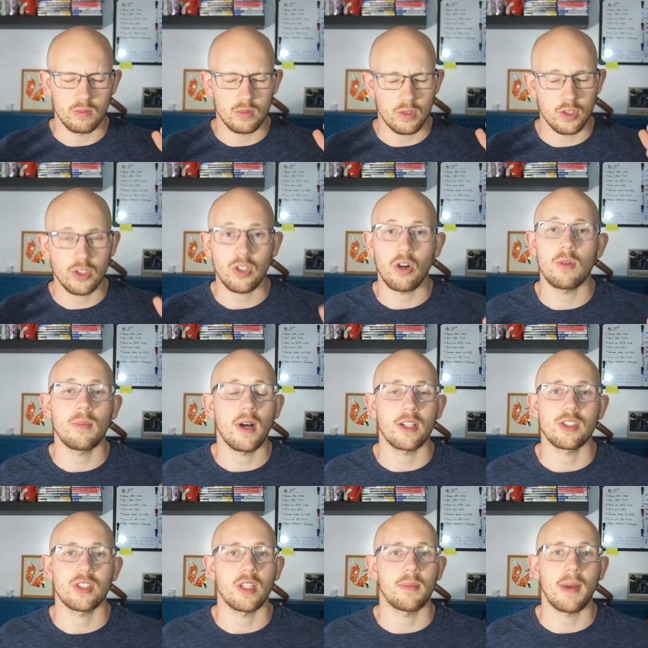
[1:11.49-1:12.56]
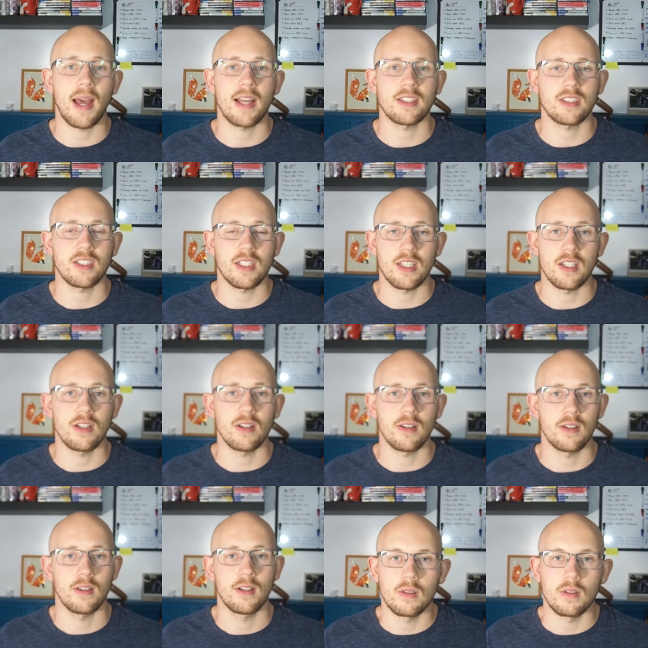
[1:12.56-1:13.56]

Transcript: so much in the past year.